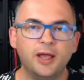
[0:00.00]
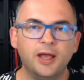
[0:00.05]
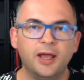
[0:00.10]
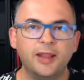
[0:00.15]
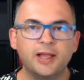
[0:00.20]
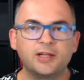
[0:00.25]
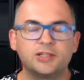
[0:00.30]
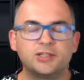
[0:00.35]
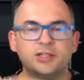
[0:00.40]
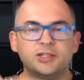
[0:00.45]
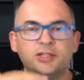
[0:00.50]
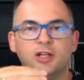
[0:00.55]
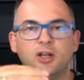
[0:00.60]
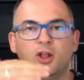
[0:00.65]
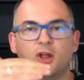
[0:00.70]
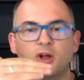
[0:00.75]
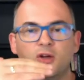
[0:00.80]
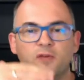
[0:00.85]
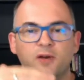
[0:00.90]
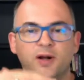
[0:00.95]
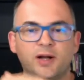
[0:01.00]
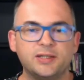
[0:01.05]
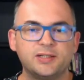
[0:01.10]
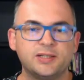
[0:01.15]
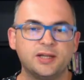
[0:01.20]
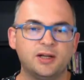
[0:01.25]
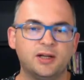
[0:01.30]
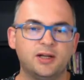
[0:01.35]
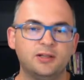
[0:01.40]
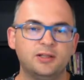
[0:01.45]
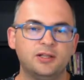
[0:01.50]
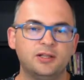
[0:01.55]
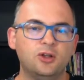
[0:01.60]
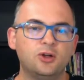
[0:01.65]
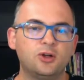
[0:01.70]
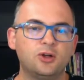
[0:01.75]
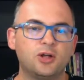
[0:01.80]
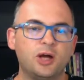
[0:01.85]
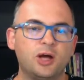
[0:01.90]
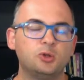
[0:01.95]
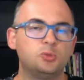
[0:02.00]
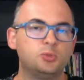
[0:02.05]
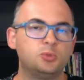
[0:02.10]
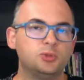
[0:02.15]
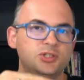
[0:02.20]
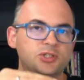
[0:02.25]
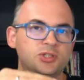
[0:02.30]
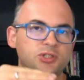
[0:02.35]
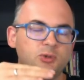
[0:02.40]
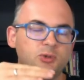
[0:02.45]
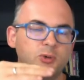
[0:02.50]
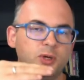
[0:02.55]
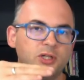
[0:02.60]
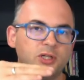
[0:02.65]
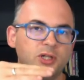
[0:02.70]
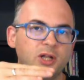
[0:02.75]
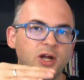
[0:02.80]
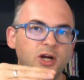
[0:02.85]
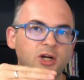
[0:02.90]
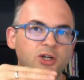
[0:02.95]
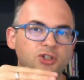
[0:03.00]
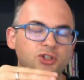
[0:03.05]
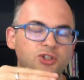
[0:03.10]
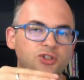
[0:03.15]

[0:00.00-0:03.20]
And actually the log files, the log output is quite large.